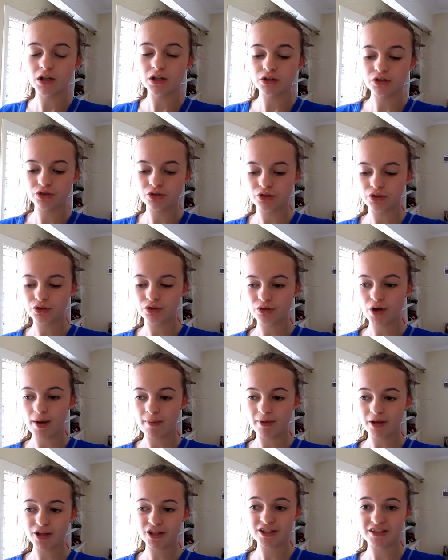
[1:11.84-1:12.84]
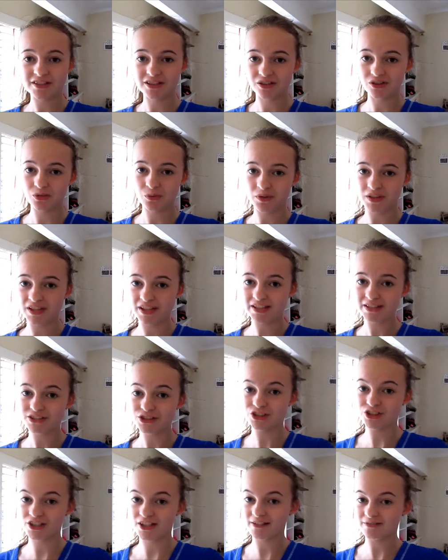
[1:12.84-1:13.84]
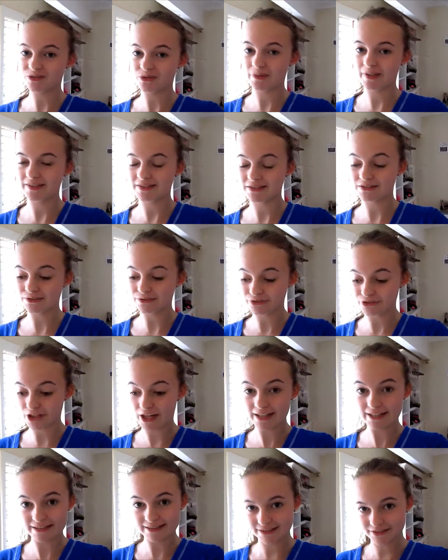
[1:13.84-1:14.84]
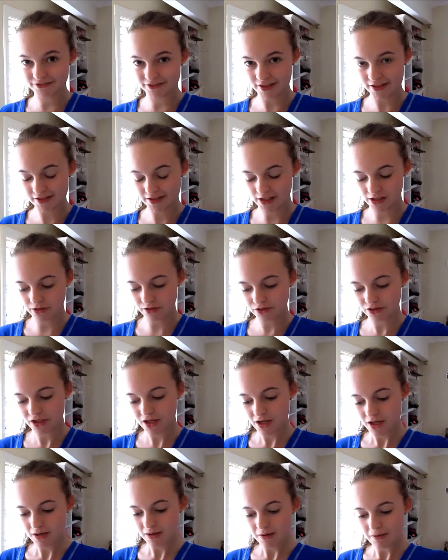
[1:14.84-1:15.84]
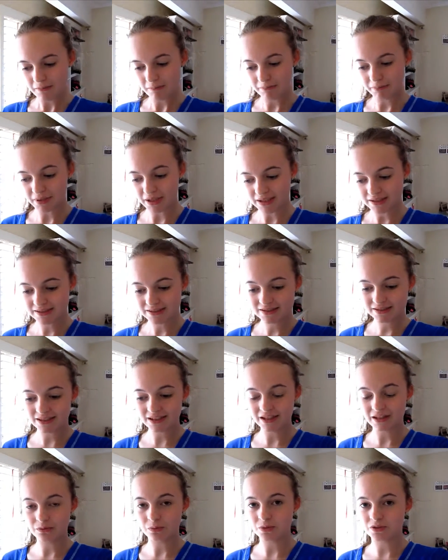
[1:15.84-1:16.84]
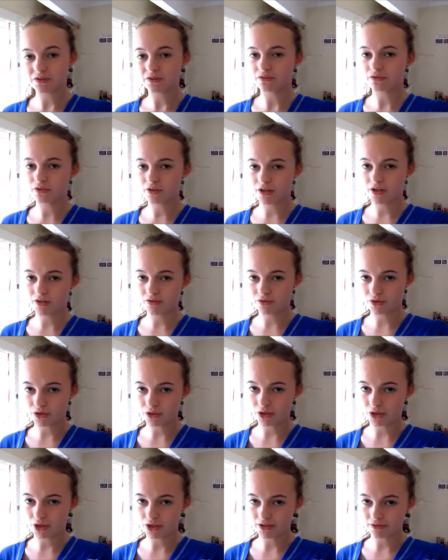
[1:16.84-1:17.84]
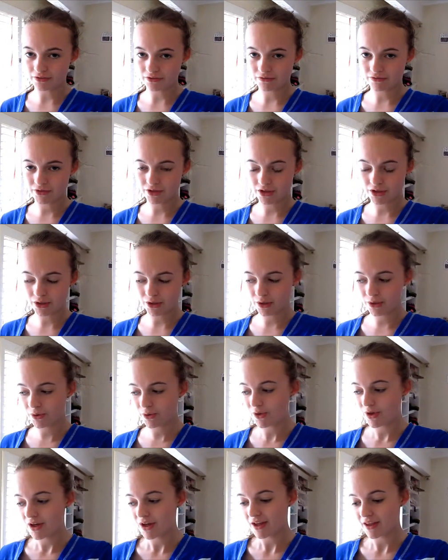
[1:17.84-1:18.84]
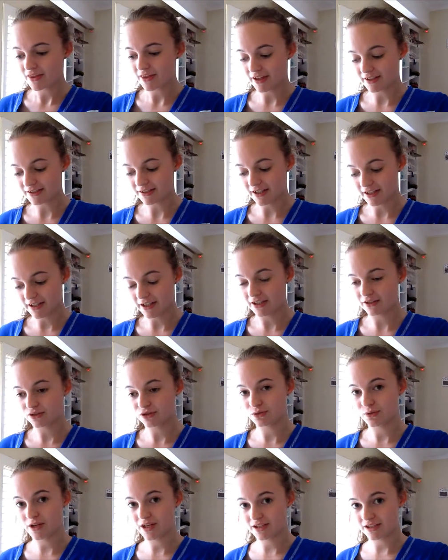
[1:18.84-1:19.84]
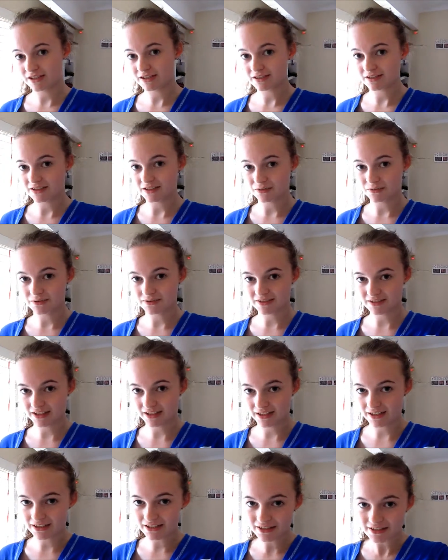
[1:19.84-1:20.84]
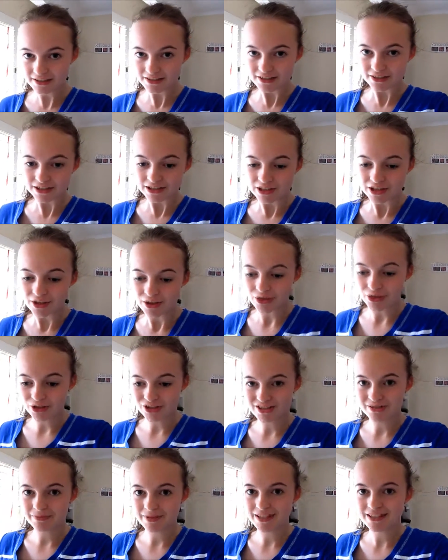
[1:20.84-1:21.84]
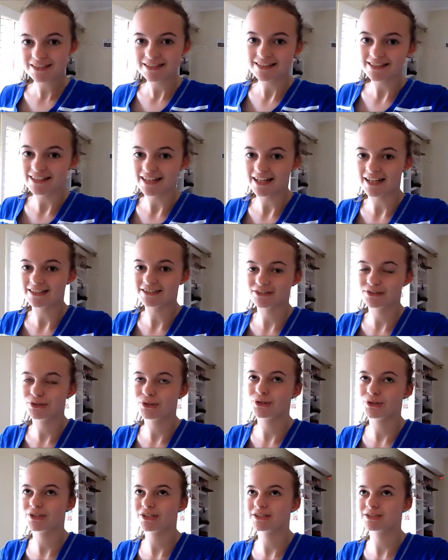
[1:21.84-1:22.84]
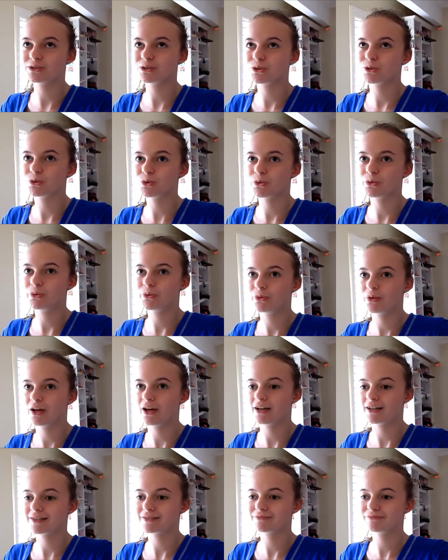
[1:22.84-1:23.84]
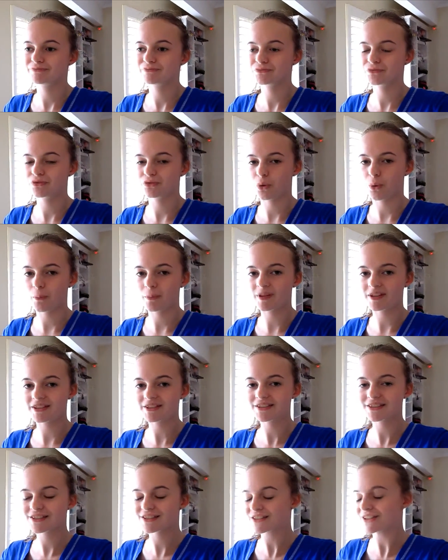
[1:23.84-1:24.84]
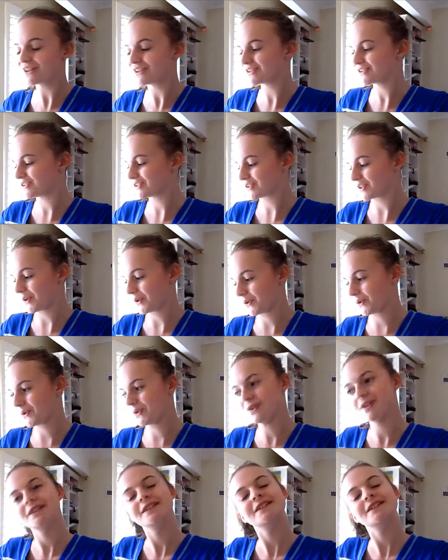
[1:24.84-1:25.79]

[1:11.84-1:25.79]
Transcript: you're, I'm not going to tell you what it is, you're going to have to wait till Friday to find out. But it was a very, very long video that I had to edit. It was like 30 minutes that I had to turn into like 4 minutes. So,